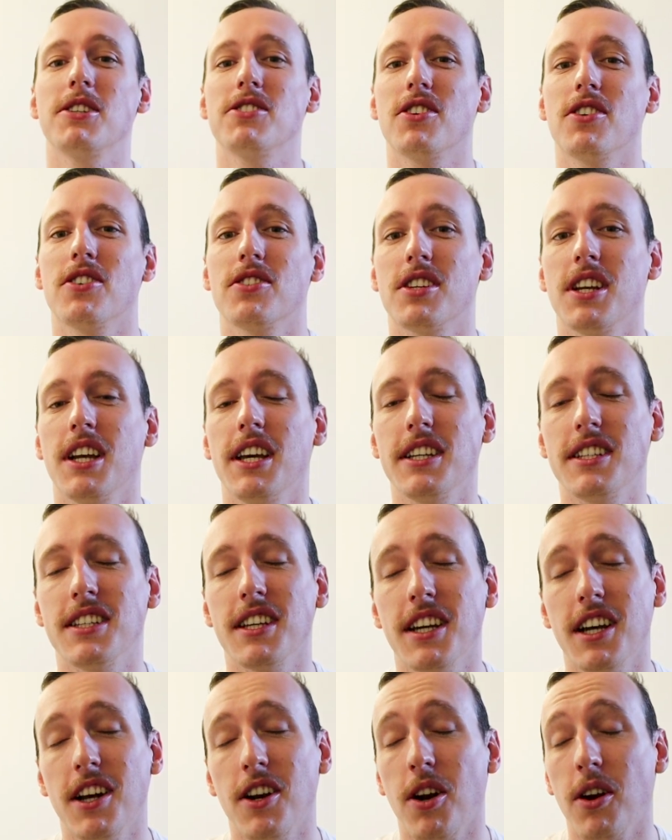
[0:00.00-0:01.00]

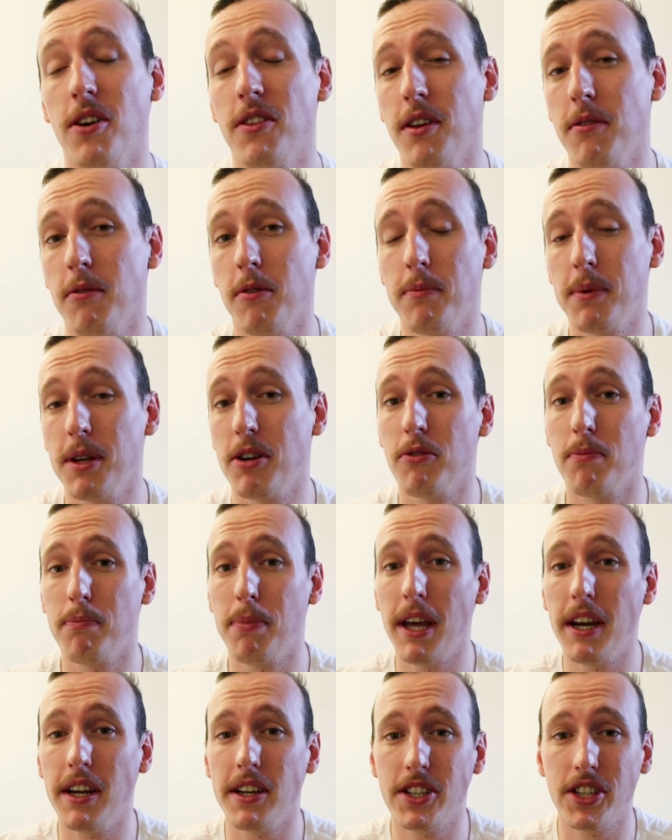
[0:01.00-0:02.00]
circulating, a lot of them have been
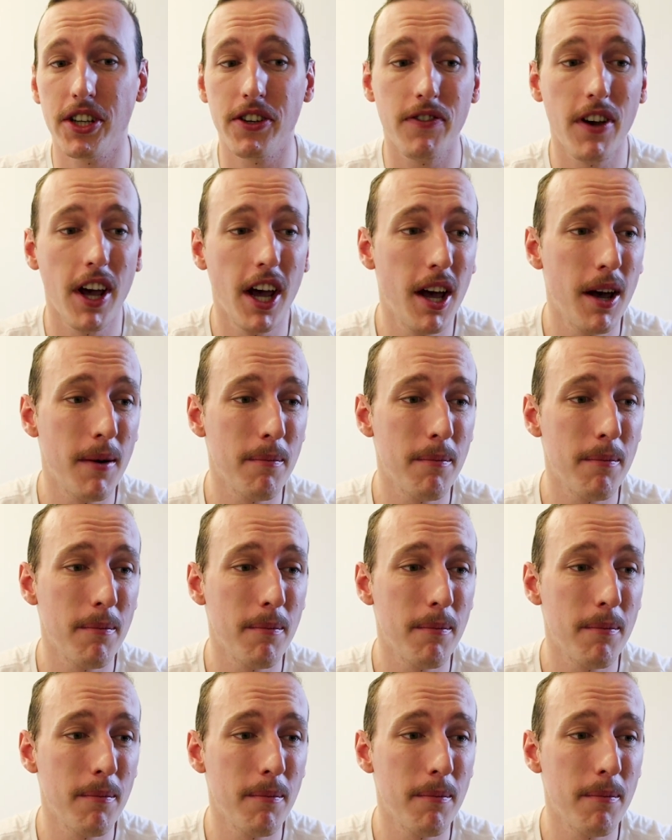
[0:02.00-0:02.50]
repetitive,